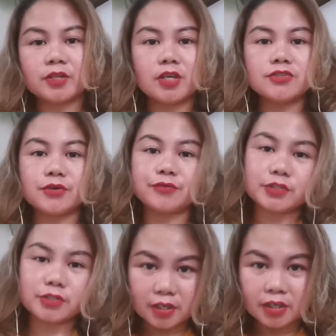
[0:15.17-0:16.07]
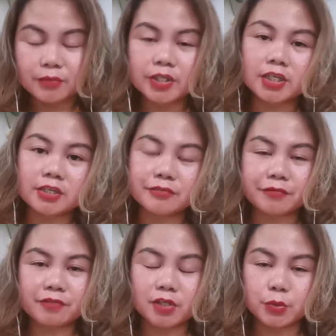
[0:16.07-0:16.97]
So for today, we're going to
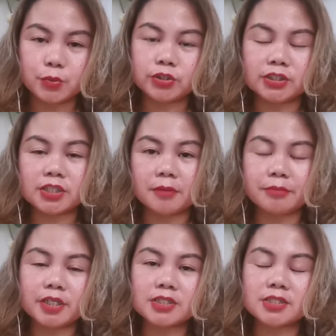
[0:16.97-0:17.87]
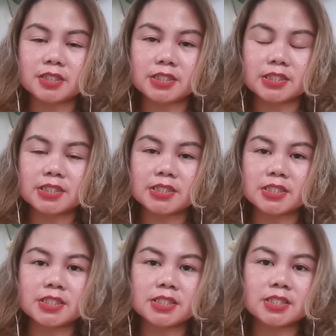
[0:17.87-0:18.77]
review the topic since
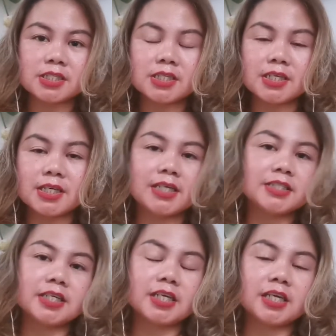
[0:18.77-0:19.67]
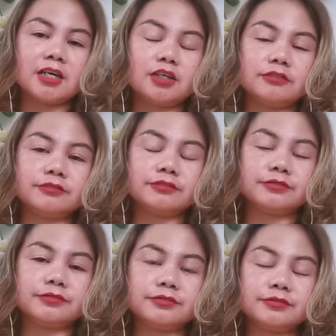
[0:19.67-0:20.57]
a day of
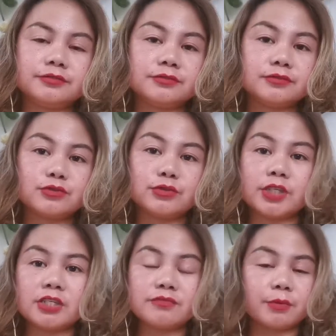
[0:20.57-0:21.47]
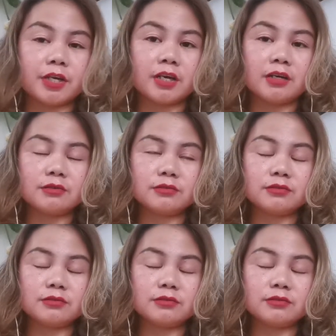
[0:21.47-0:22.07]
2 days from now